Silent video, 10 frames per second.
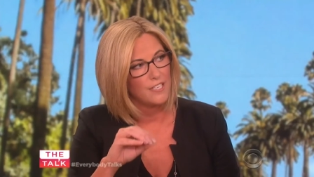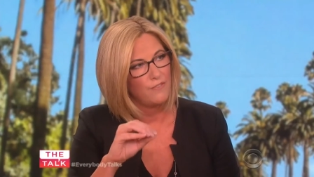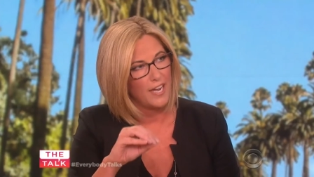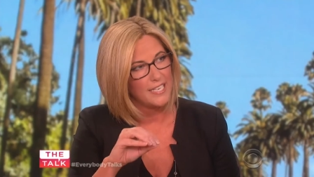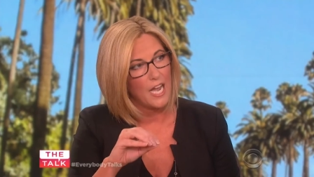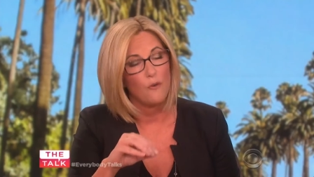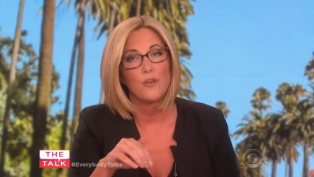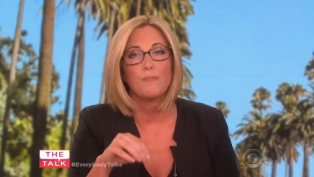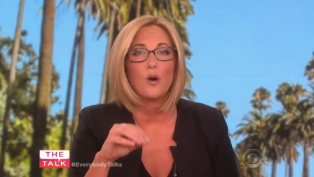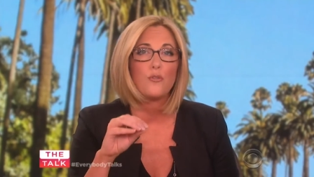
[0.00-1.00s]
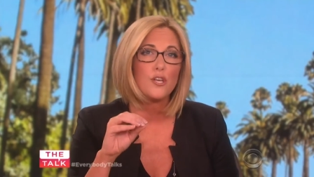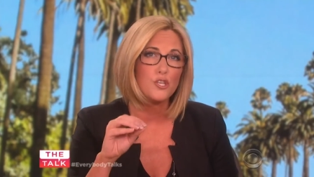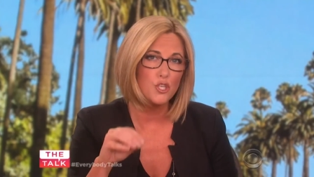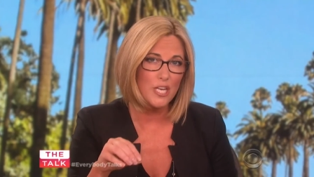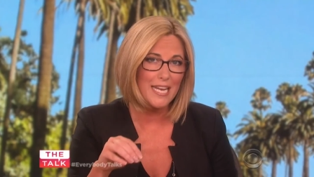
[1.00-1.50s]
to find out that both
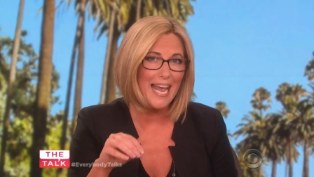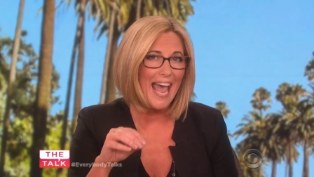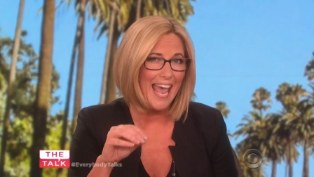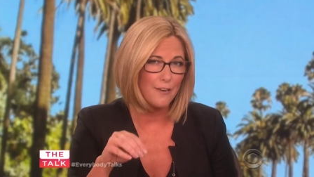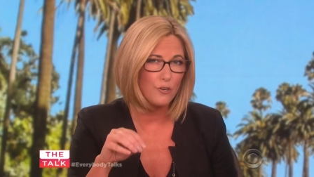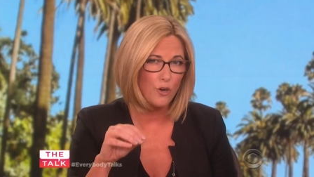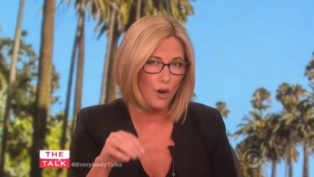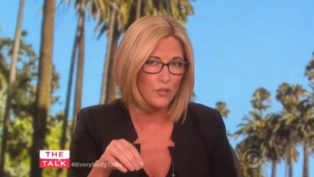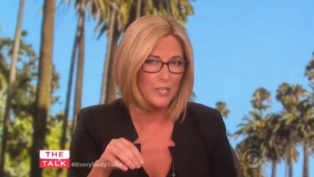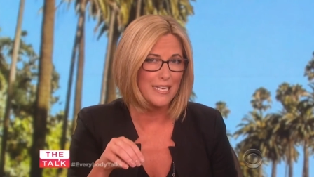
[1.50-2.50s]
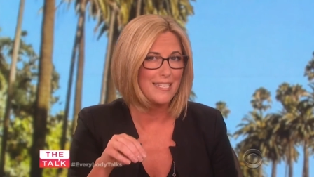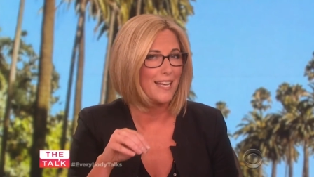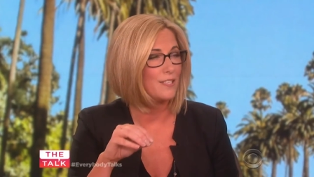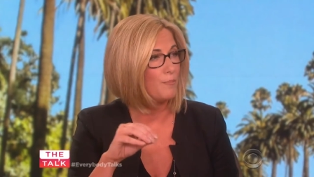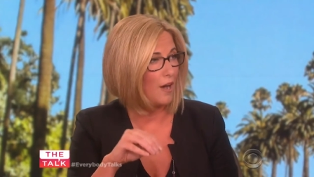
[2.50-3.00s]
she and her car seat
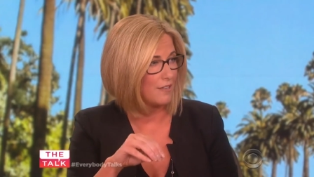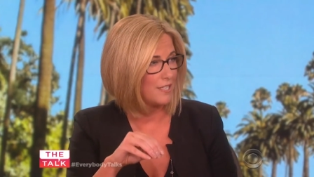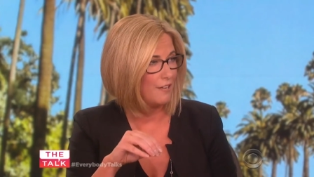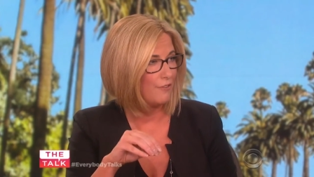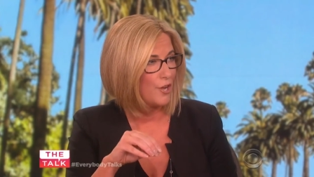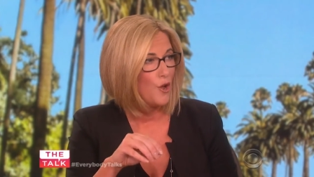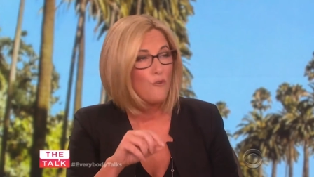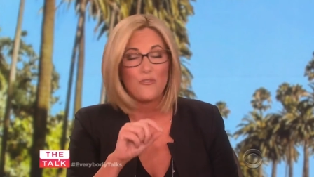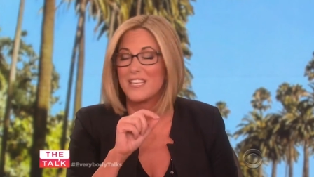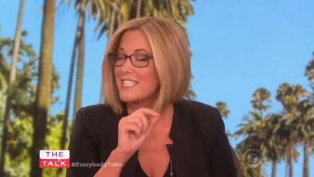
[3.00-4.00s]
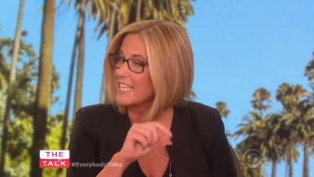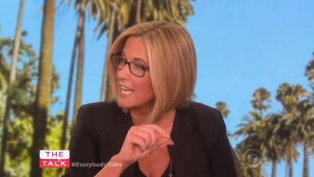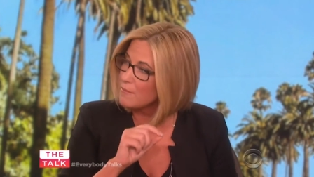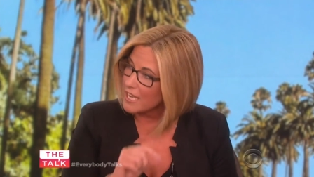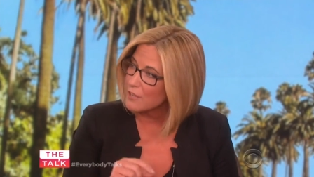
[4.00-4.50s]
tested positive for the
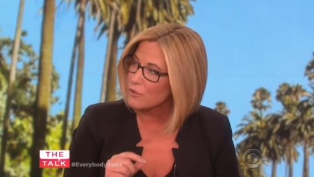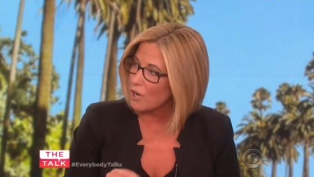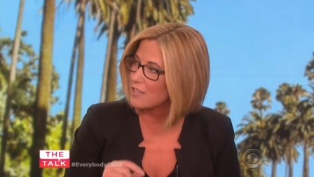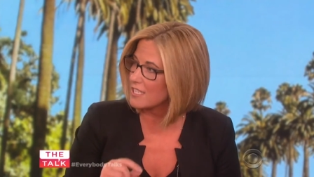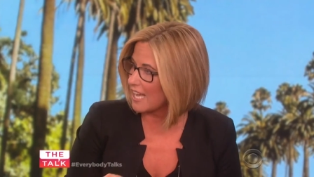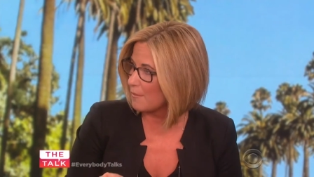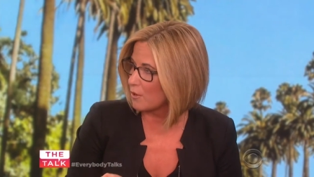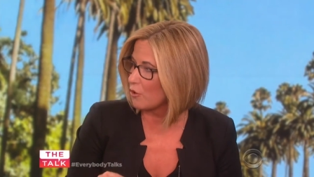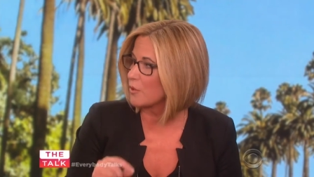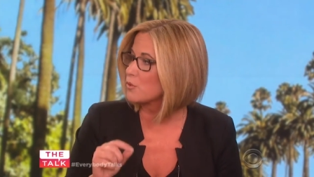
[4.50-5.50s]
same cancer-causing chemical that